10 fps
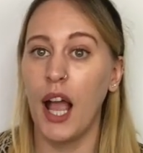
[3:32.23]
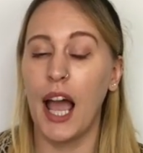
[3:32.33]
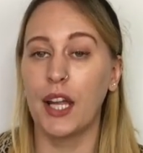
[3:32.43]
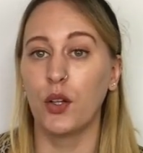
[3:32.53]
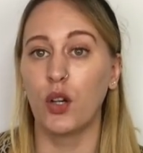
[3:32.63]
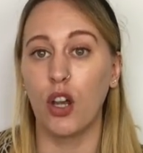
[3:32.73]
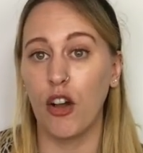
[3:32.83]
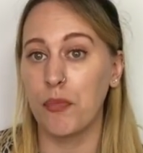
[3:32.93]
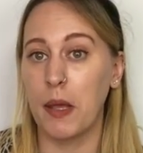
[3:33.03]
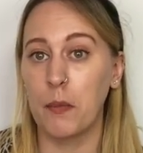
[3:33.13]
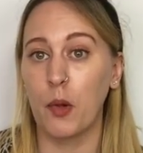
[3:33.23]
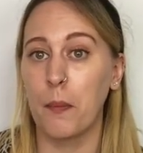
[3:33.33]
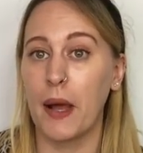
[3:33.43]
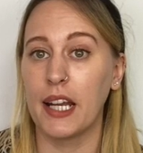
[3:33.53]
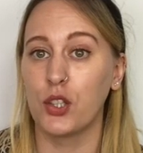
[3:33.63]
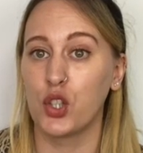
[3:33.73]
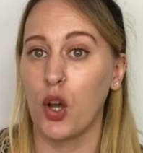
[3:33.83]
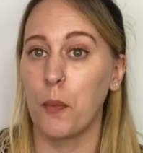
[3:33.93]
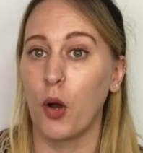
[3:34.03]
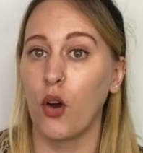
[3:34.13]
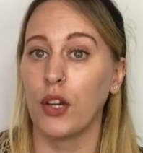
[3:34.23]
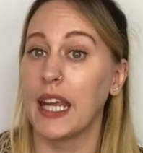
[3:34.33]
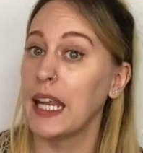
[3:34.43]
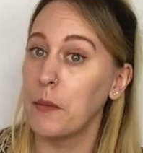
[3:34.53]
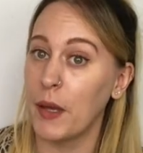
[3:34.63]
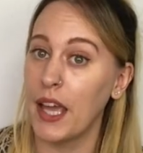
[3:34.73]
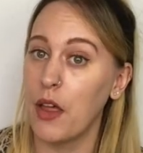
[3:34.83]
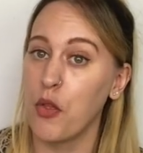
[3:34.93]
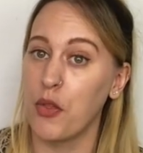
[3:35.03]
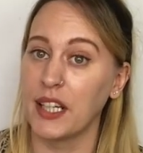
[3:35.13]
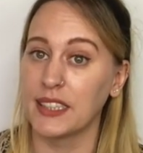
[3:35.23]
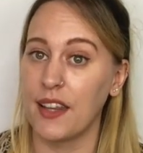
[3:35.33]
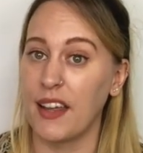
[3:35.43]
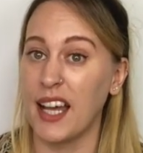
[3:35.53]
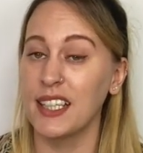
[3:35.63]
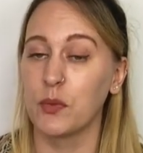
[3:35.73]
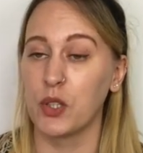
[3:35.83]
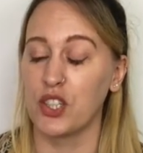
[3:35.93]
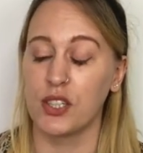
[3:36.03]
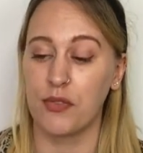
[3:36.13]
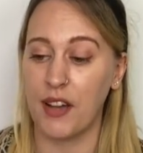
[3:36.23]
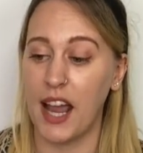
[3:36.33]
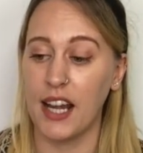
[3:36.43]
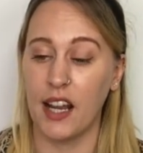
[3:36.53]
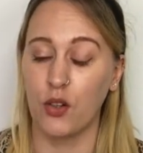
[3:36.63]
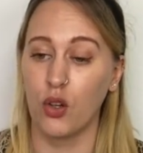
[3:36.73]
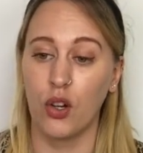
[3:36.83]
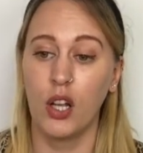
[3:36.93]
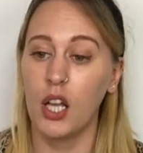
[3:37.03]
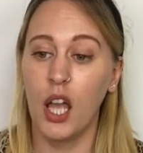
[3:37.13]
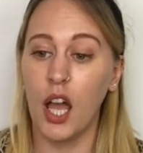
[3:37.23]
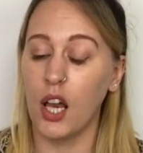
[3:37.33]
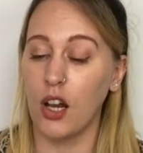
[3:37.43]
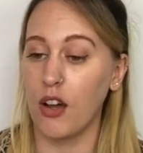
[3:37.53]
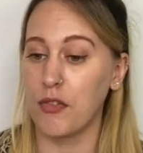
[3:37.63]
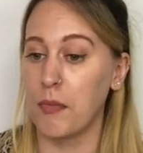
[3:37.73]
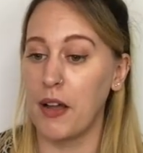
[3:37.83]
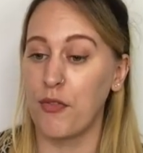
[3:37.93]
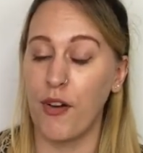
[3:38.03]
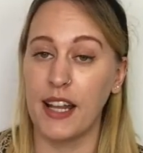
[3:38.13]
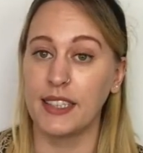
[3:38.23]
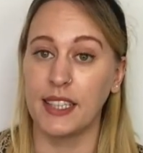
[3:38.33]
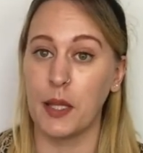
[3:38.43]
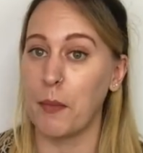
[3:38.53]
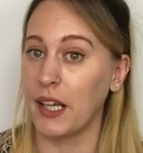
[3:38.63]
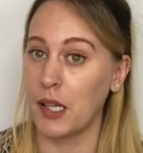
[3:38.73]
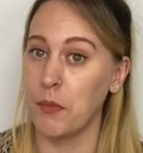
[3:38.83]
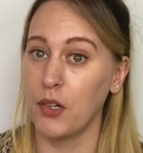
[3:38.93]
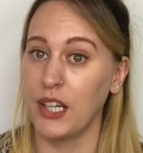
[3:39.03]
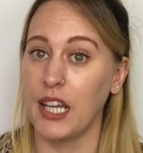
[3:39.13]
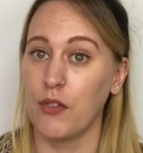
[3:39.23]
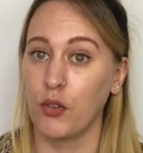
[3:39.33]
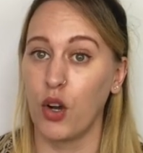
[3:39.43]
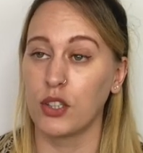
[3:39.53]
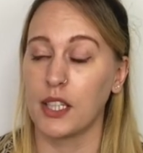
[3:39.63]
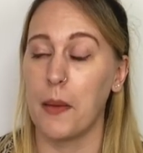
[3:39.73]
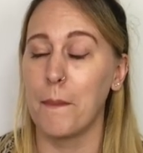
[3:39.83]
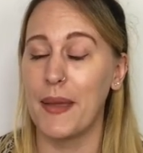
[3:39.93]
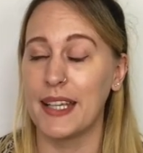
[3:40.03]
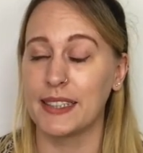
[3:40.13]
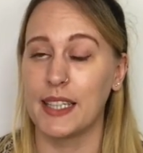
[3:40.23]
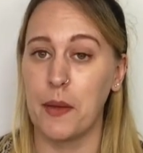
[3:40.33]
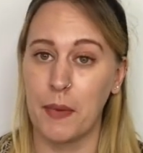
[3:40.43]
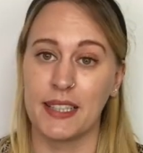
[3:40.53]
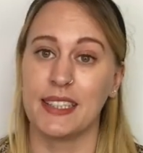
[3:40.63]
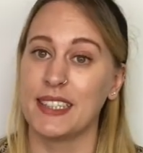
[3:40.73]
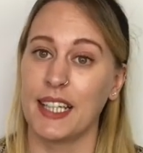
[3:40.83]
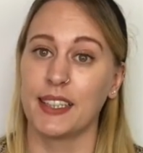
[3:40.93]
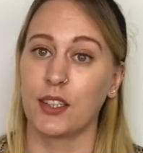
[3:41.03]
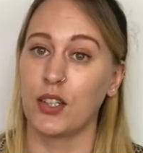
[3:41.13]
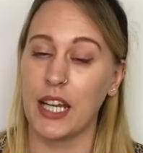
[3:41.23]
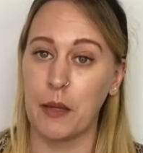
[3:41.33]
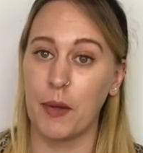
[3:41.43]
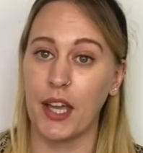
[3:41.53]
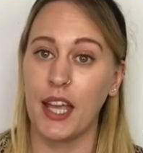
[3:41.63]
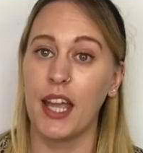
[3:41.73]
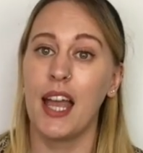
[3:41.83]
I know a lot of people might shop on eBay and things like that, which is fine. I know a lot of my friends in the bag community have got amazing deals on eBay.